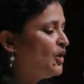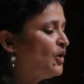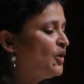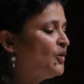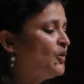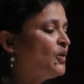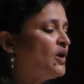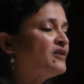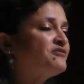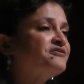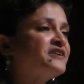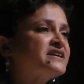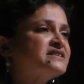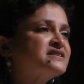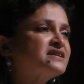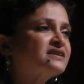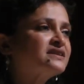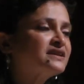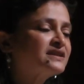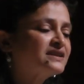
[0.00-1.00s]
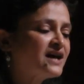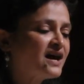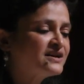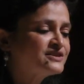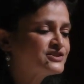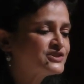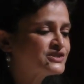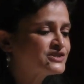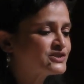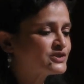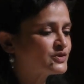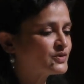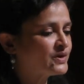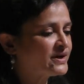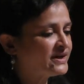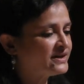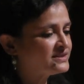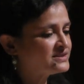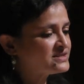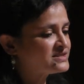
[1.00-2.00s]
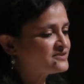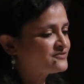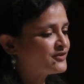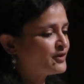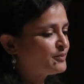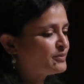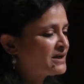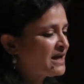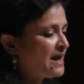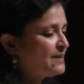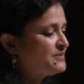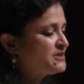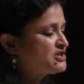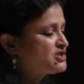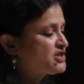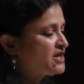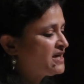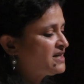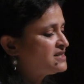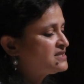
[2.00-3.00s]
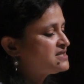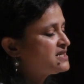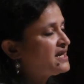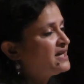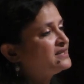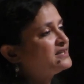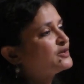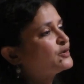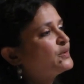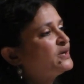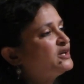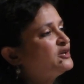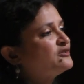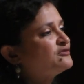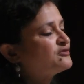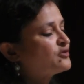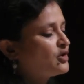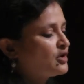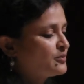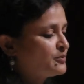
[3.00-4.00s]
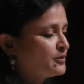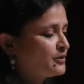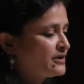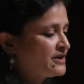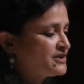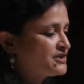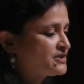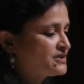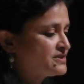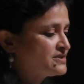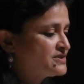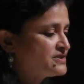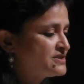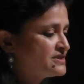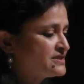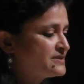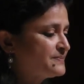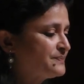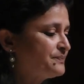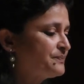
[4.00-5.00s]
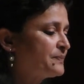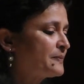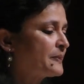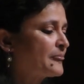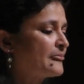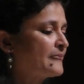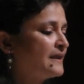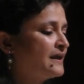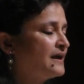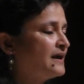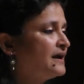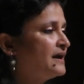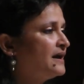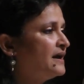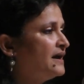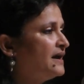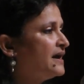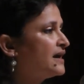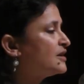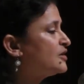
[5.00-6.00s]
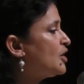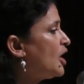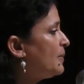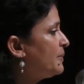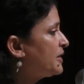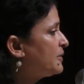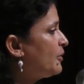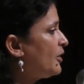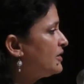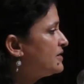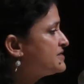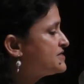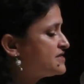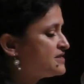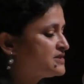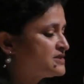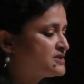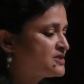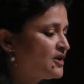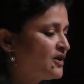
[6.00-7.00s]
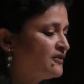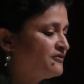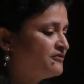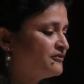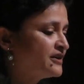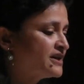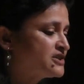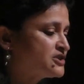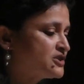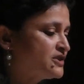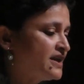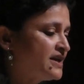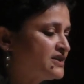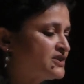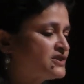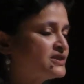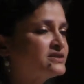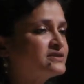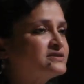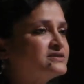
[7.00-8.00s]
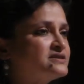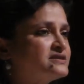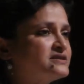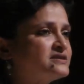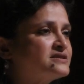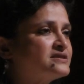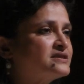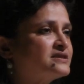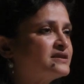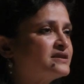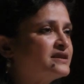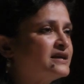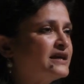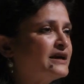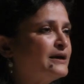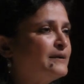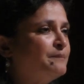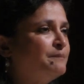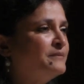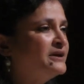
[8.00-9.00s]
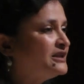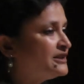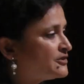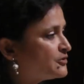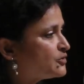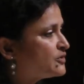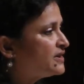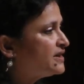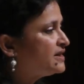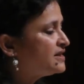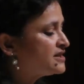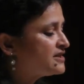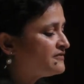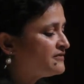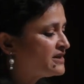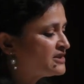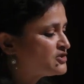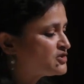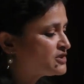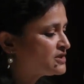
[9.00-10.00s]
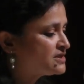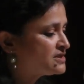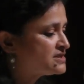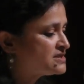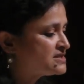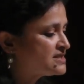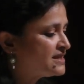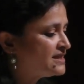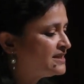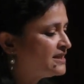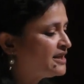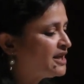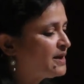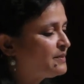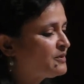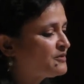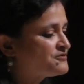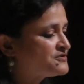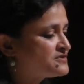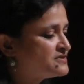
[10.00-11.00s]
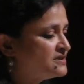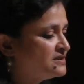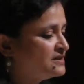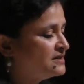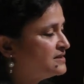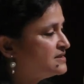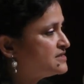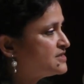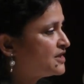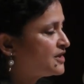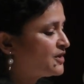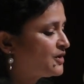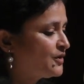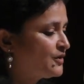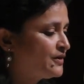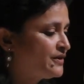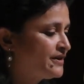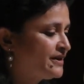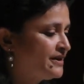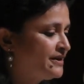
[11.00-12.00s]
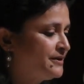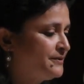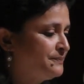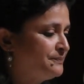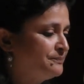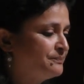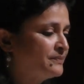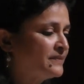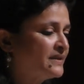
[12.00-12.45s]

who are facing the largest threats from climate change and the greed of corporations. Economic policies of rich nations, military interventions in the name of security,